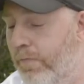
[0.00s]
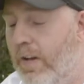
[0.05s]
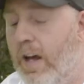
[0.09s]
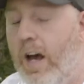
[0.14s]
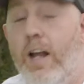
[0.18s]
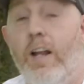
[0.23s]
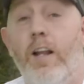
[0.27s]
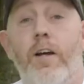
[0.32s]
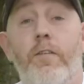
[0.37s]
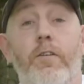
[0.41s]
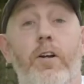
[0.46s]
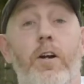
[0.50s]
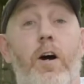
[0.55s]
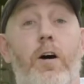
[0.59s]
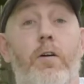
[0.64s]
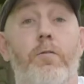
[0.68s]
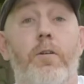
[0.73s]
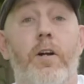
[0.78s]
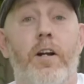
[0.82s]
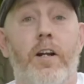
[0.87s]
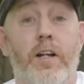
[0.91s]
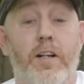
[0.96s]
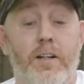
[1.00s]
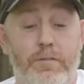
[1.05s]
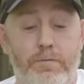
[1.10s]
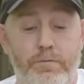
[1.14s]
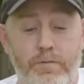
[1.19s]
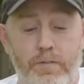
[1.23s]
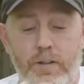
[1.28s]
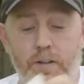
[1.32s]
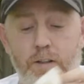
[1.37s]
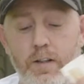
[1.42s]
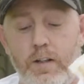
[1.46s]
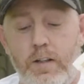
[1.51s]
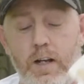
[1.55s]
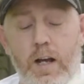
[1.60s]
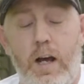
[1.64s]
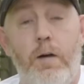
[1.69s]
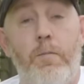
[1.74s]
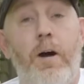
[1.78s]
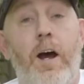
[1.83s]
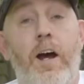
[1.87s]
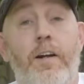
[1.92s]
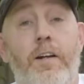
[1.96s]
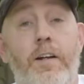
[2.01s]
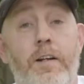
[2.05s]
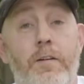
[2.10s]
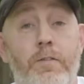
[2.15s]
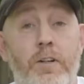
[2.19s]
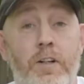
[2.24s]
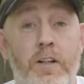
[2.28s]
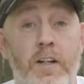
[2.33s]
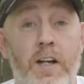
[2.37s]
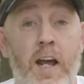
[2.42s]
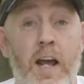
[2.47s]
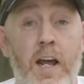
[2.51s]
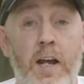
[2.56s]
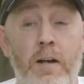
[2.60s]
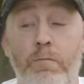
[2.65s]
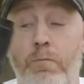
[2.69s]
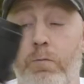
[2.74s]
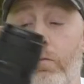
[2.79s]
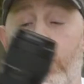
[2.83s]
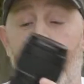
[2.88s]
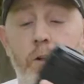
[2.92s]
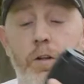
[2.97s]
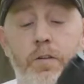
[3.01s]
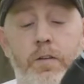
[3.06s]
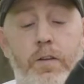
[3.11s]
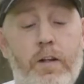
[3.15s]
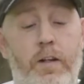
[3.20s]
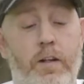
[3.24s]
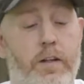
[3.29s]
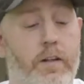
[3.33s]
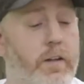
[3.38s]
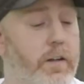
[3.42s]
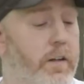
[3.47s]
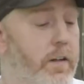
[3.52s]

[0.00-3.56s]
I love it already. I'm gonna have to give it a name. What do you think?